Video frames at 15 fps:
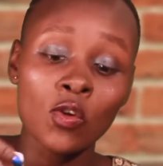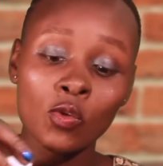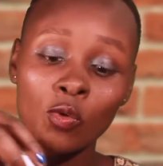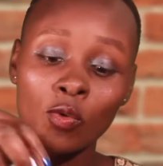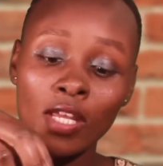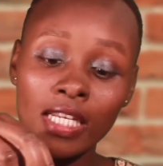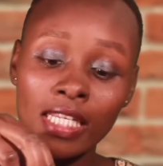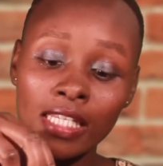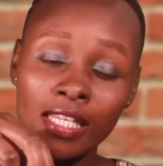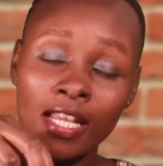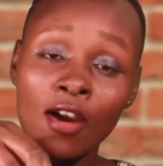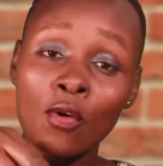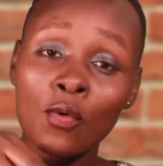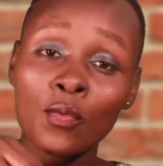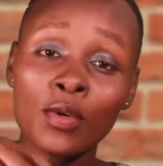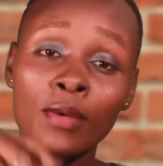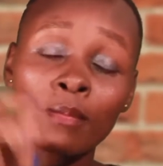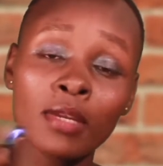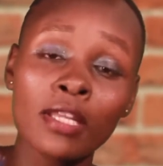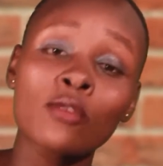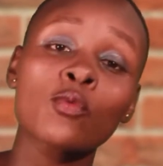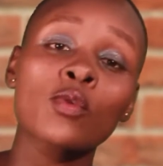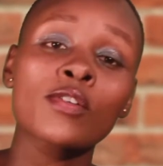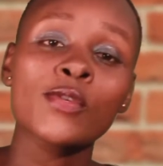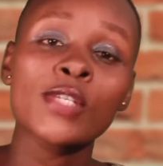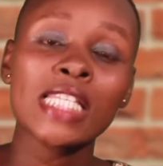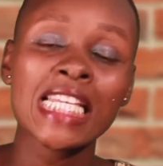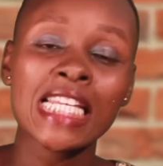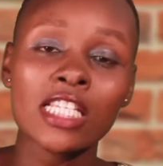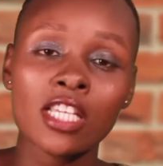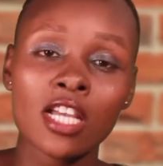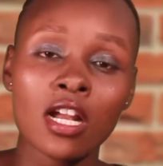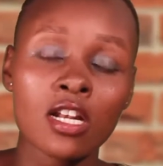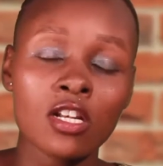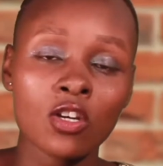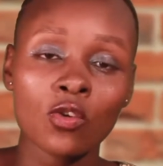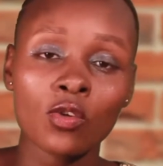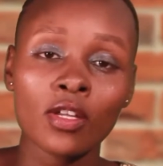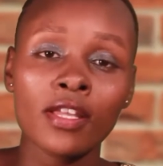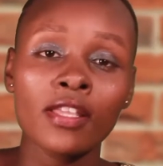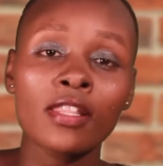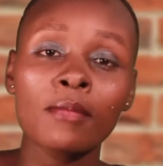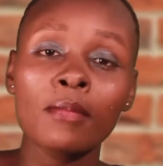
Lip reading: So that is how we mean when we say child lock. The